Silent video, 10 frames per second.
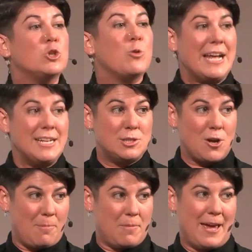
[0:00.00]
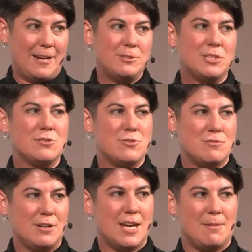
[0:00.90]
triggers dopamine, which is a
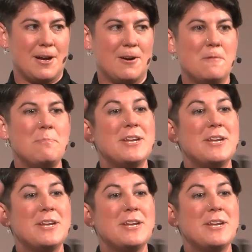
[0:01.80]
neurochemical,